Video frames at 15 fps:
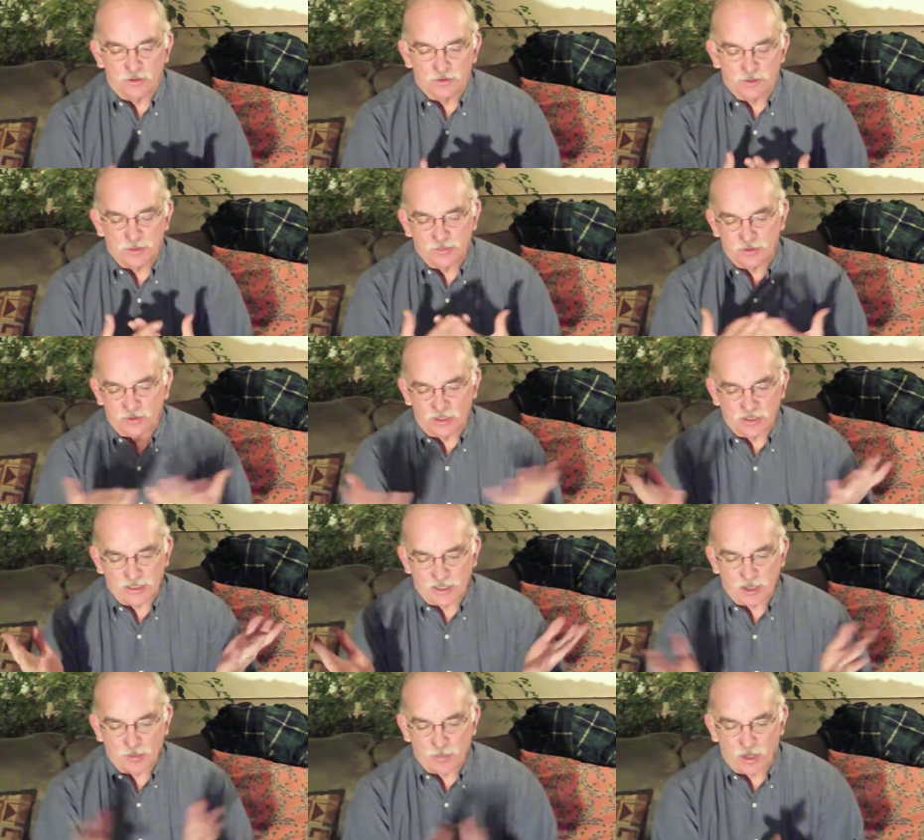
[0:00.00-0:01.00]
I'm sorry,
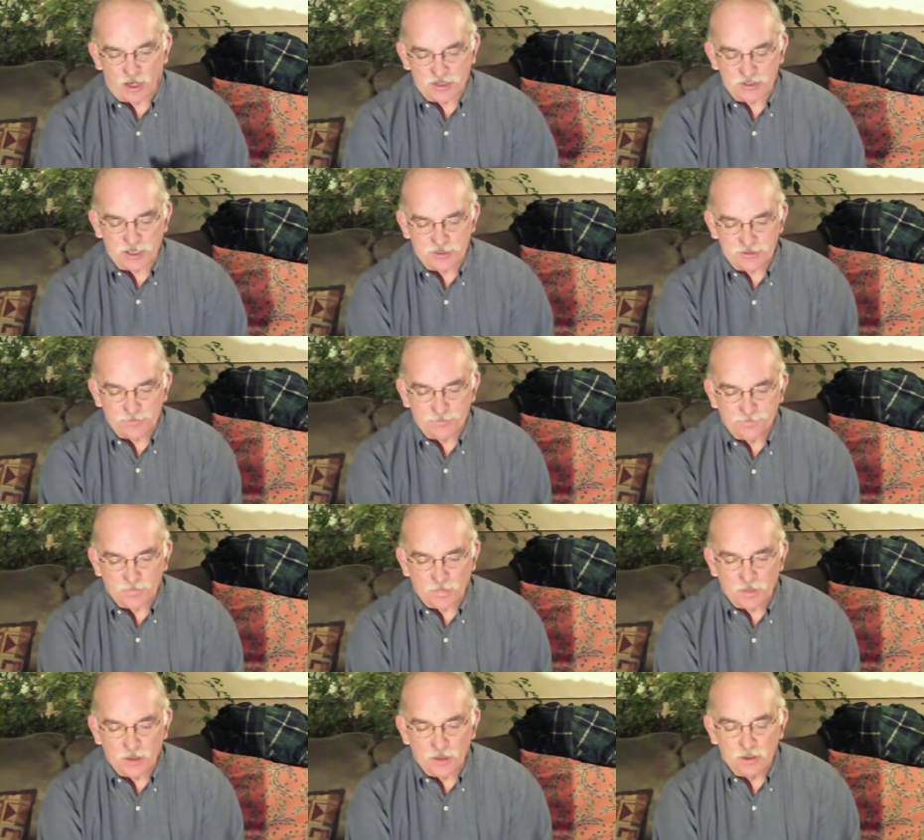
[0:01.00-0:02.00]
again, I apologize.
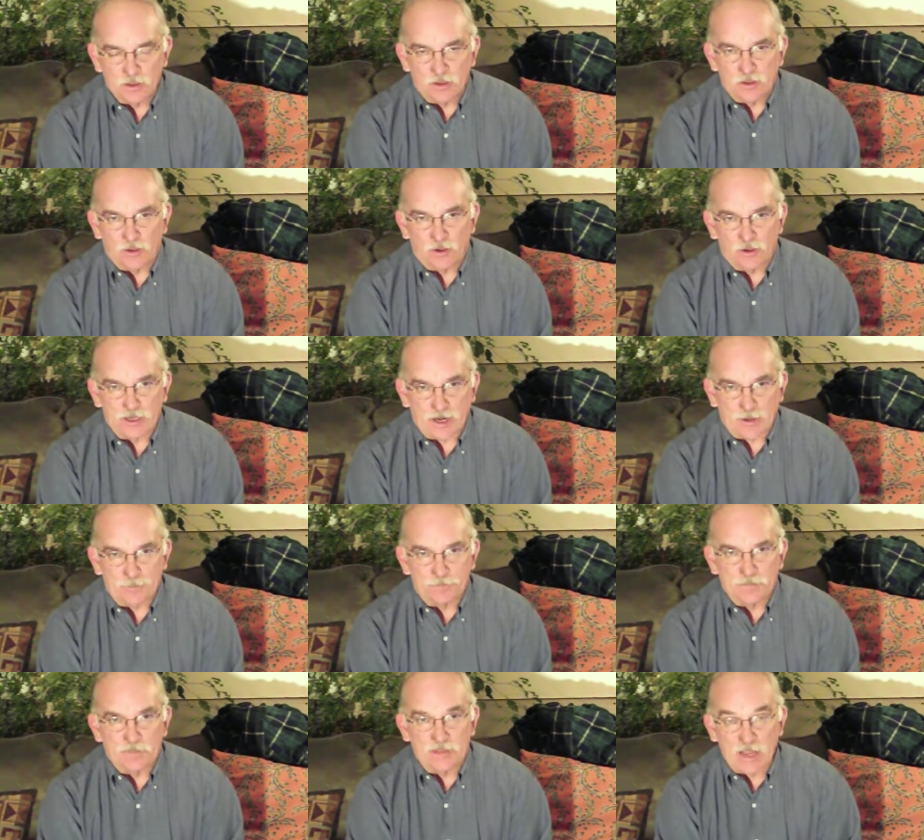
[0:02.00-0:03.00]
Okay,
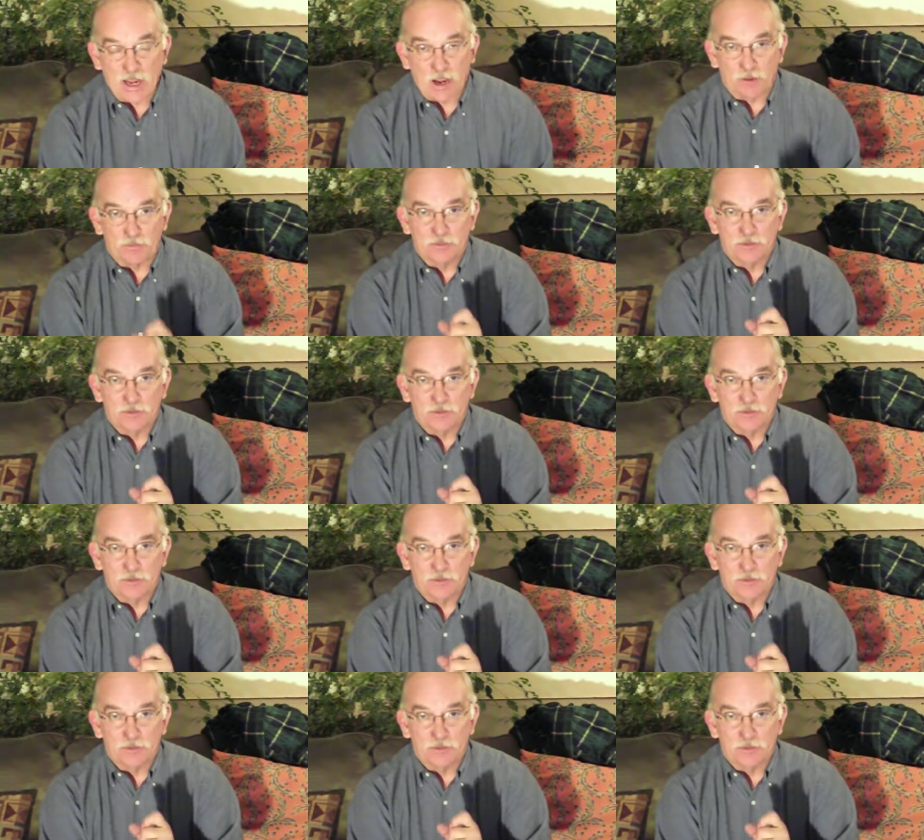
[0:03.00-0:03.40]
now,